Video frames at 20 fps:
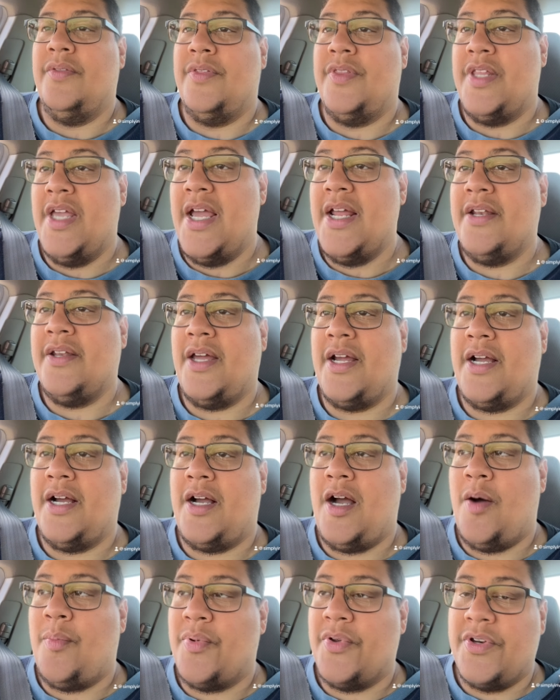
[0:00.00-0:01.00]
Then, like, a
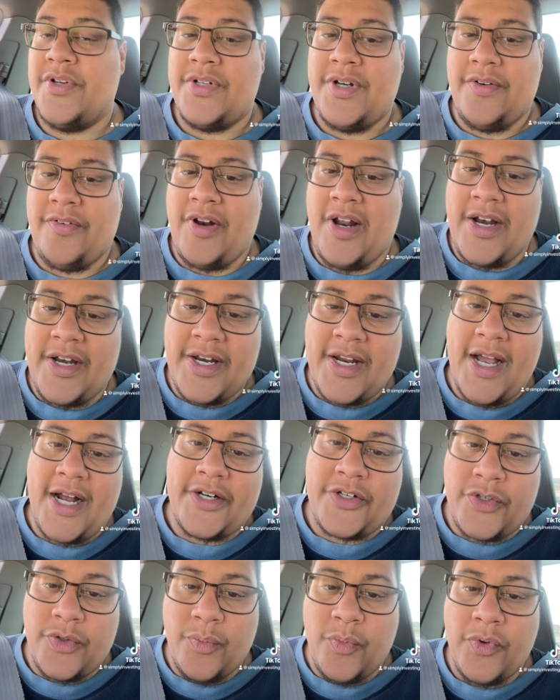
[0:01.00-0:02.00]
couple years after that, you
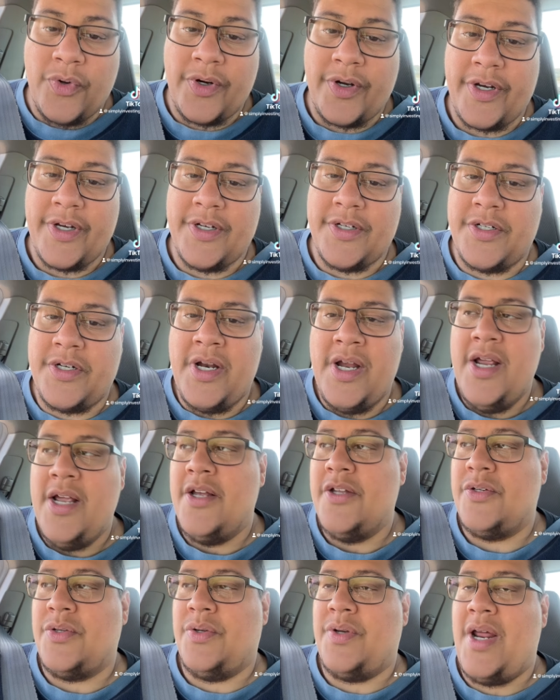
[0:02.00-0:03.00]
got your mortgage.
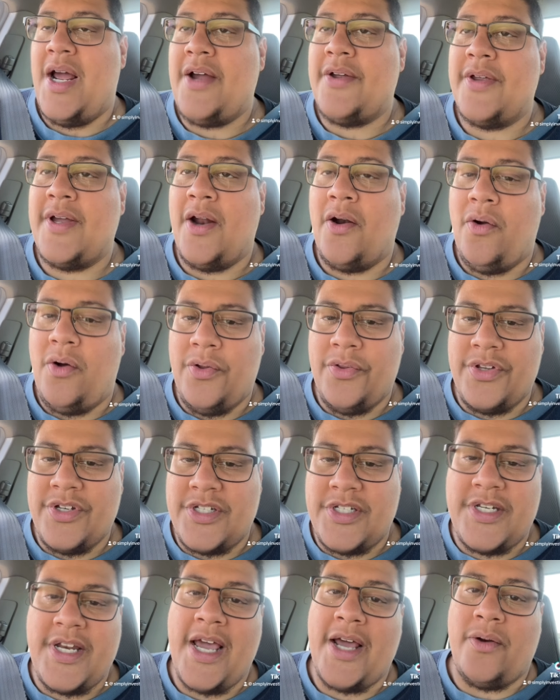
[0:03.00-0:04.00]
So now you got all
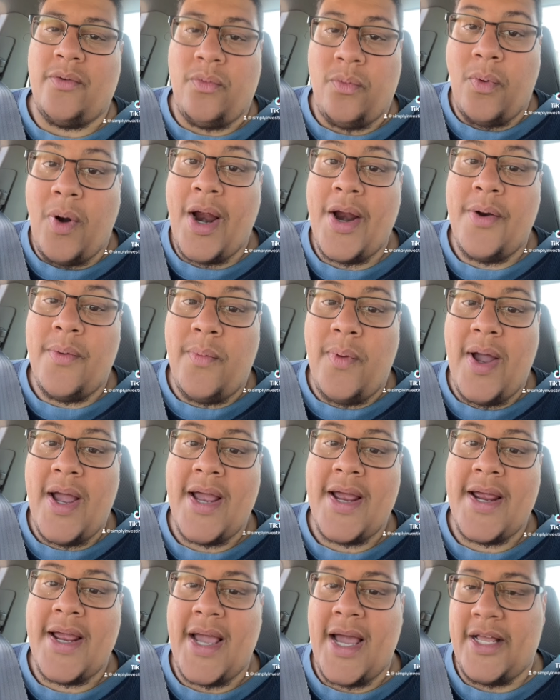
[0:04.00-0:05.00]
this debt right
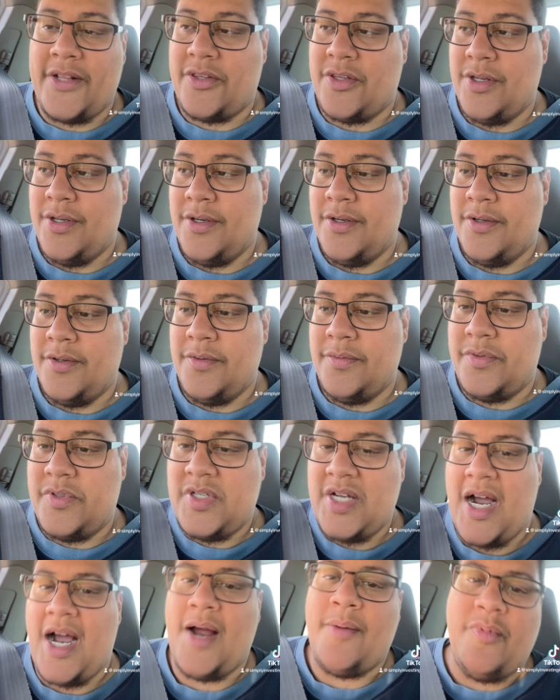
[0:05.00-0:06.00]
away at the
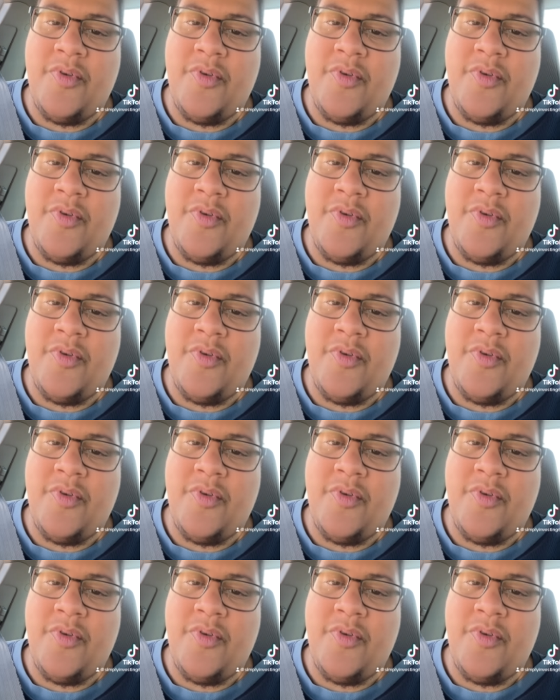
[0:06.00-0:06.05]
time